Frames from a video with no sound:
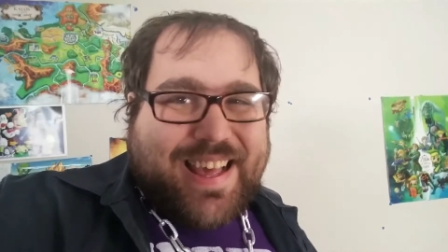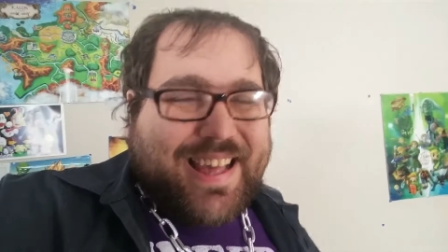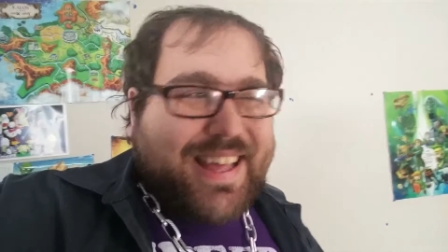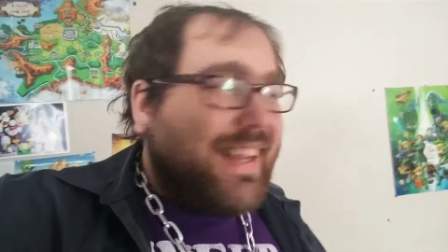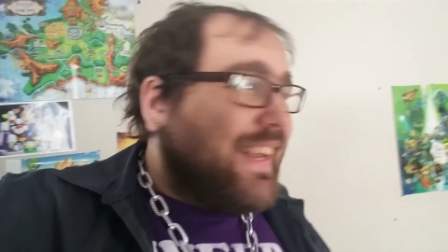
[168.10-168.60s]

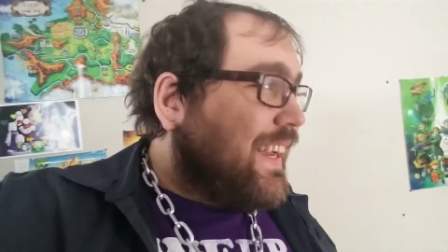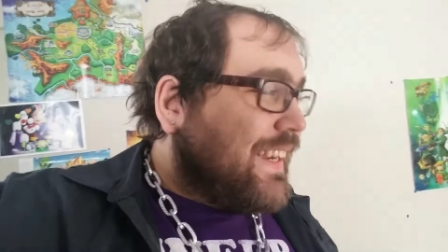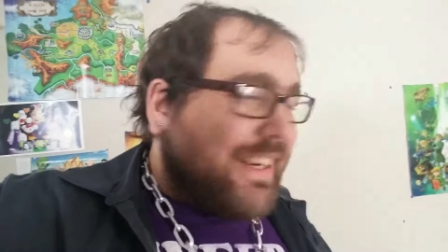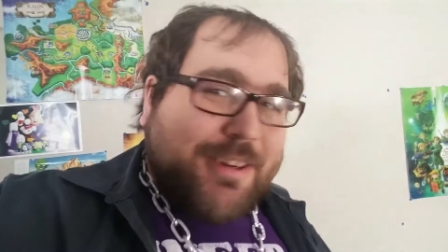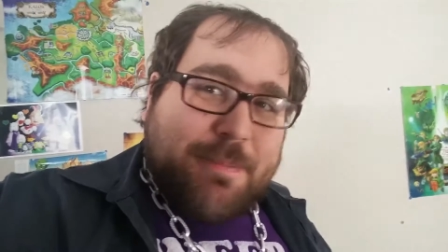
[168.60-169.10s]
to
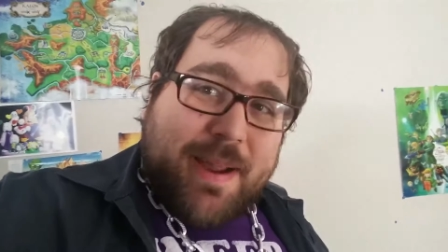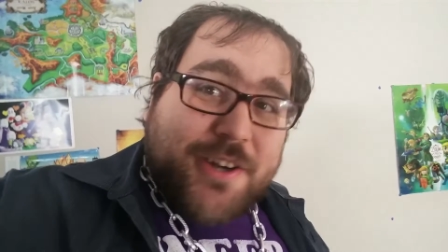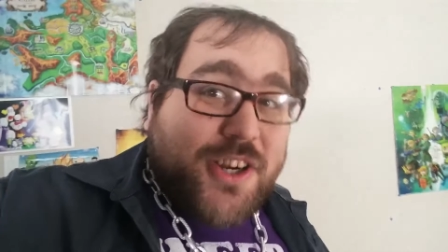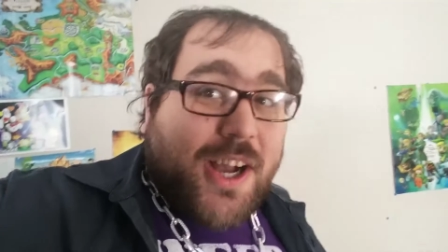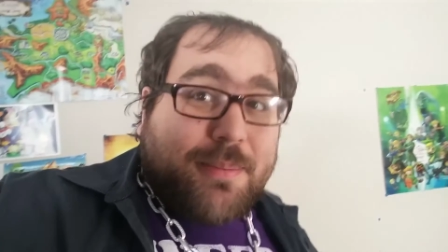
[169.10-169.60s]
get a
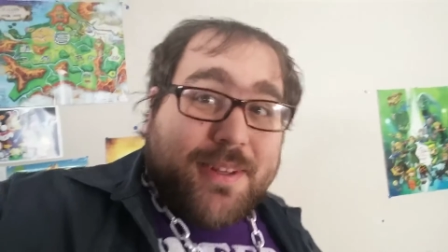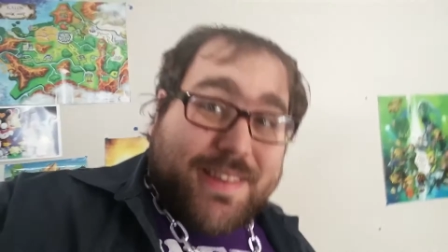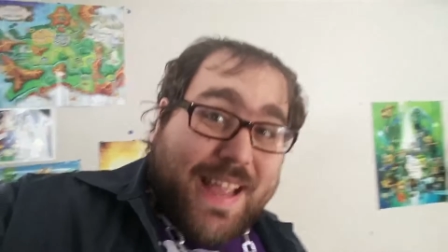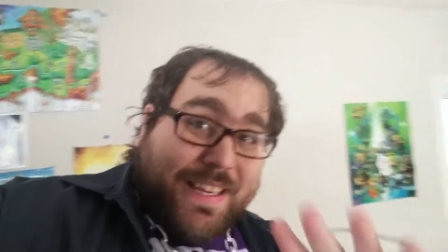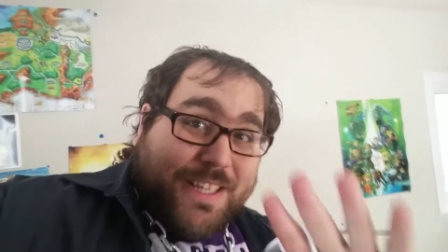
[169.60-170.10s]
repair job. So
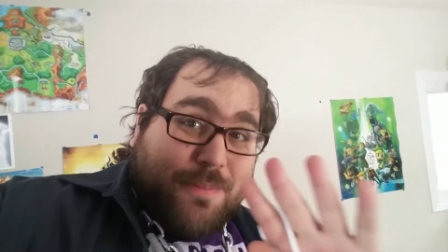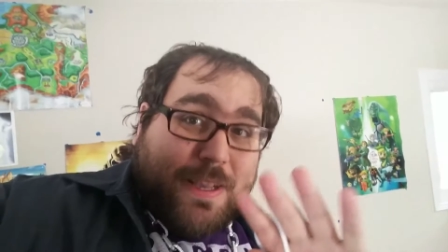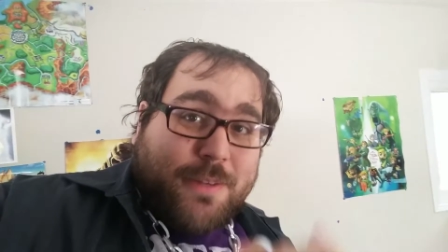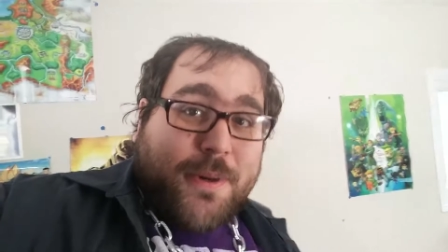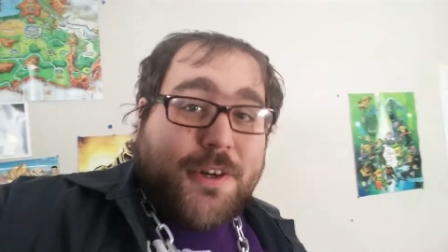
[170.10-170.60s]
thank you,
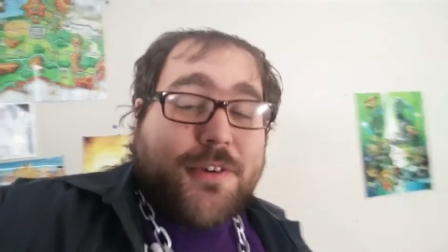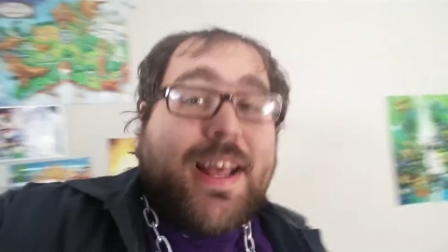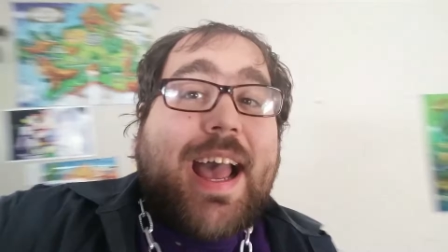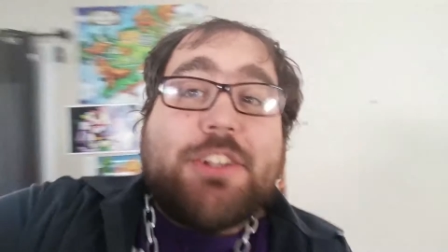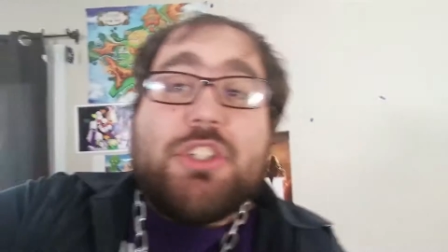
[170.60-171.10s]
Best Burners.
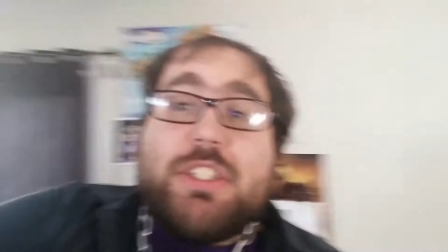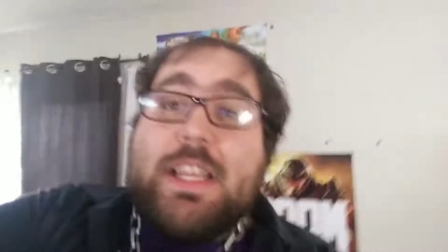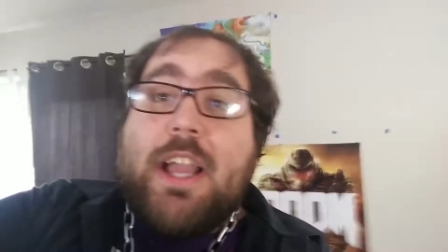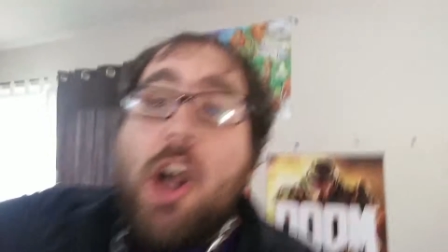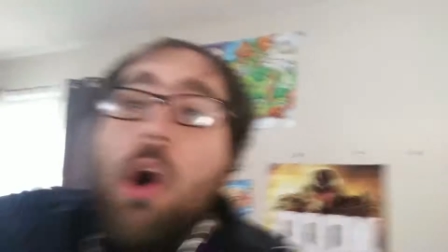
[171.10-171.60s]

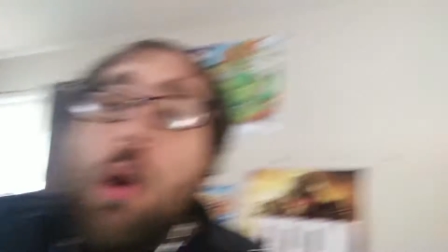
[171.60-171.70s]
Actually,